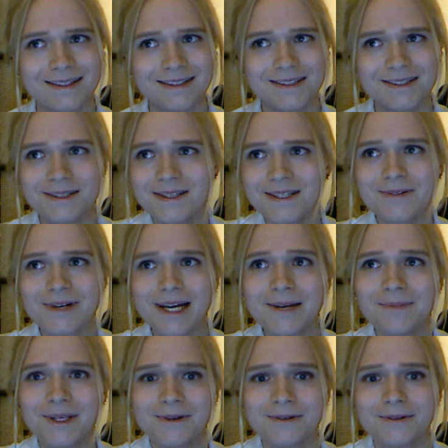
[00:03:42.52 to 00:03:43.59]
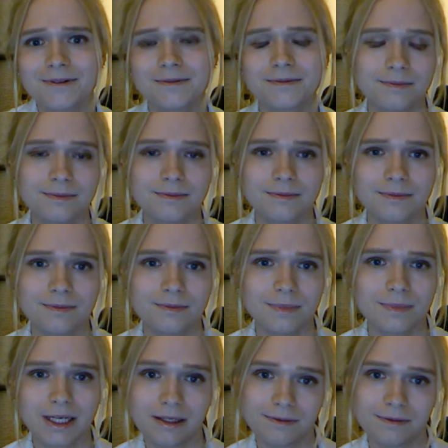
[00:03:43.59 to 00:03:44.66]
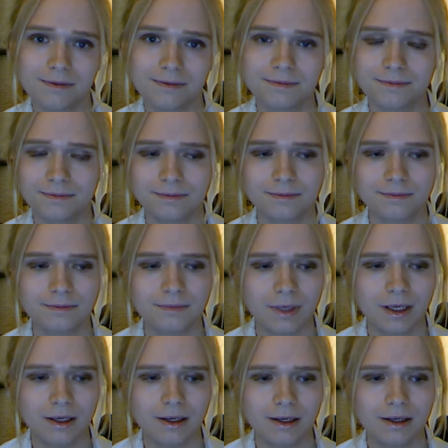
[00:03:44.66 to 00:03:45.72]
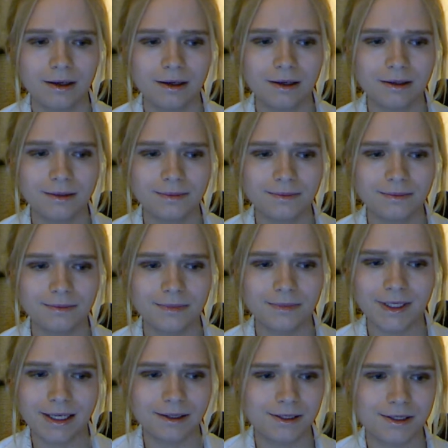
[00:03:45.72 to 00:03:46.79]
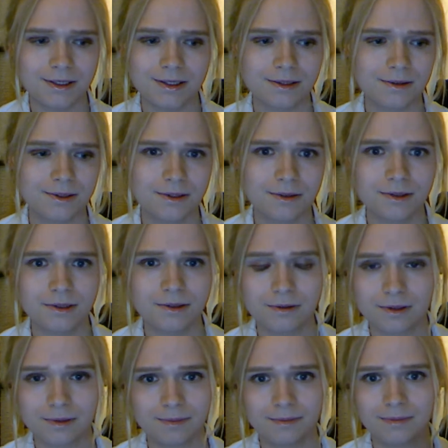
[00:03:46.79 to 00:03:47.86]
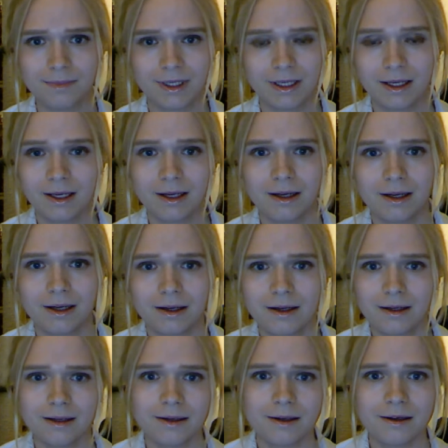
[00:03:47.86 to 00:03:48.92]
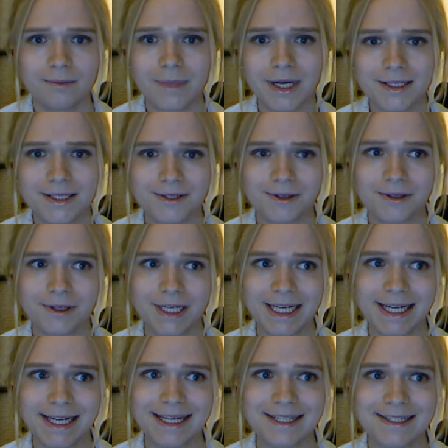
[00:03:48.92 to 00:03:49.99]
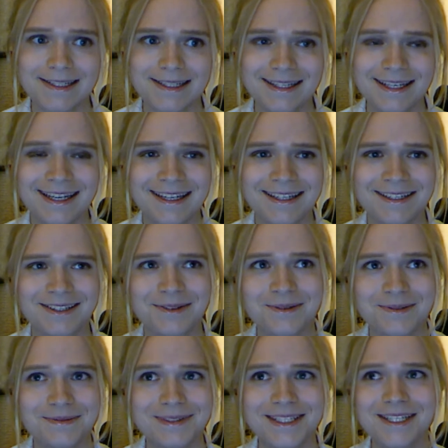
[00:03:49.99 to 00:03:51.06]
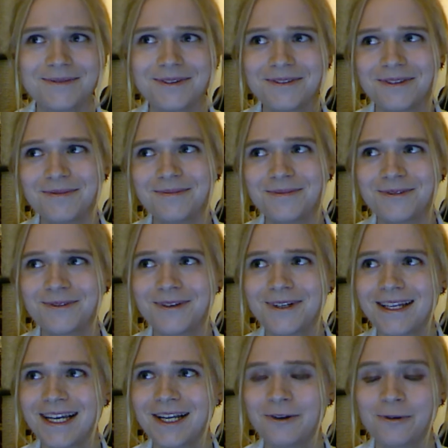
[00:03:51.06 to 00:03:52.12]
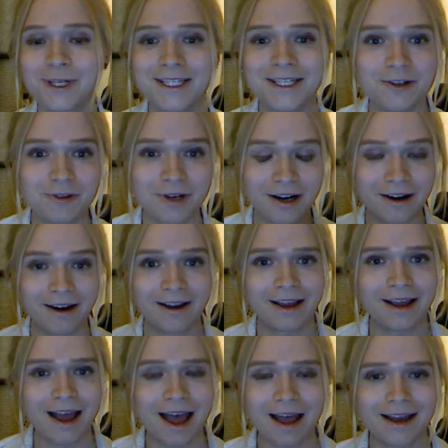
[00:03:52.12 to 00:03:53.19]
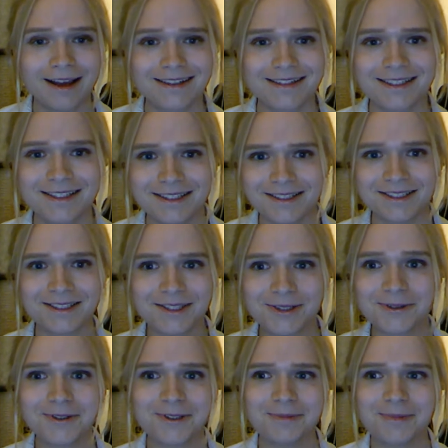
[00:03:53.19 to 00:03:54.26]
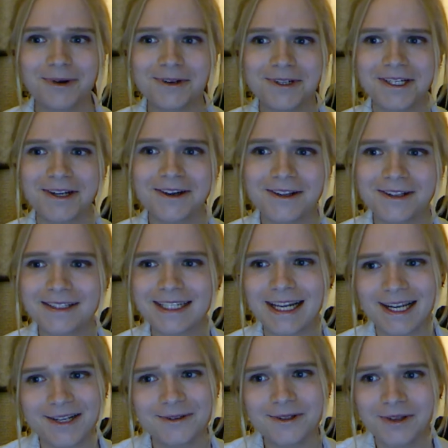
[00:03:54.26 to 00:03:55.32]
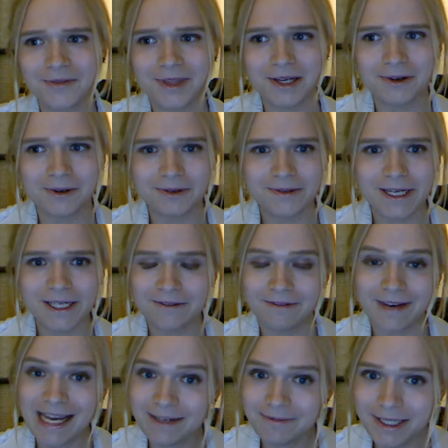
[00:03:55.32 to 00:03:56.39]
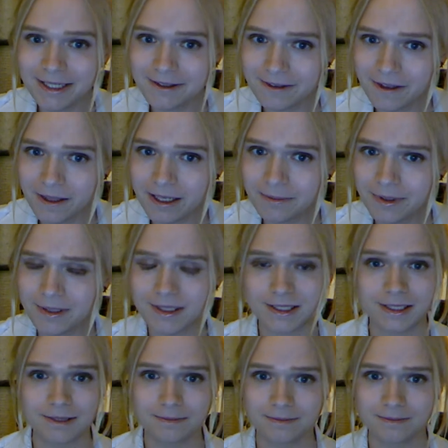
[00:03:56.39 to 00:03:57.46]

to describe you, kind of. Um, and I just also told them my story, and some of them were like, "What you are." You aren't born a girl, and I don't know if they were trying to flatter me or anything, but